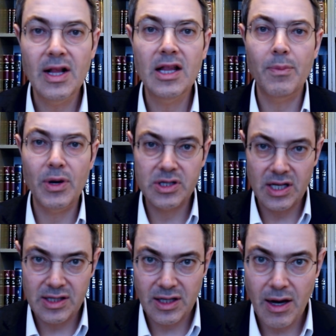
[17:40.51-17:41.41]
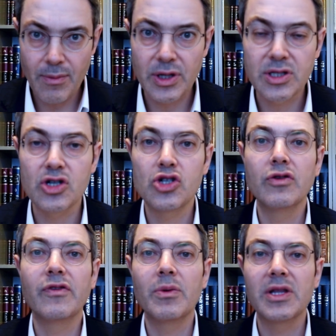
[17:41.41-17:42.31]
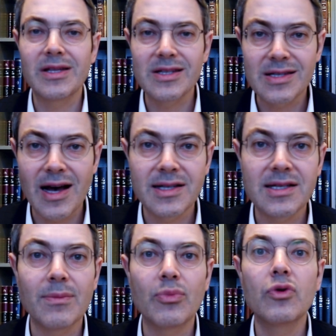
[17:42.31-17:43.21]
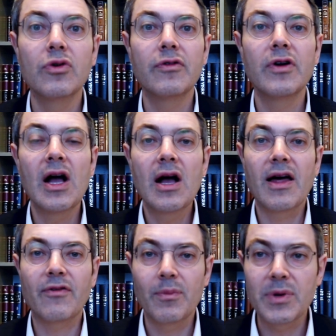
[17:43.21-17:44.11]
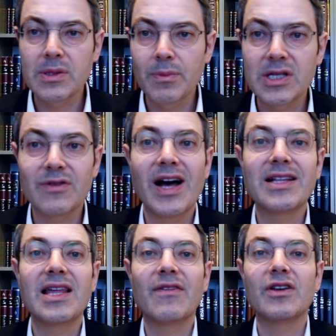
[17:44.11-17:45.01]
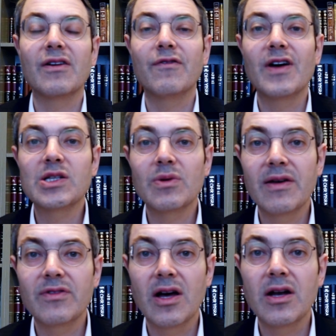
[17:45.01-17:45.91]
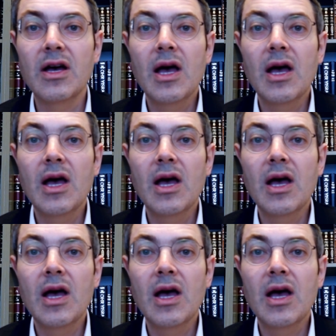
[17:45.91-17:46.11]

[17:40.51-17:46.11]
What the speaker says: The person has to come with teshuvah, with the desire to improve, have to be misvada, they have to confess what they've done.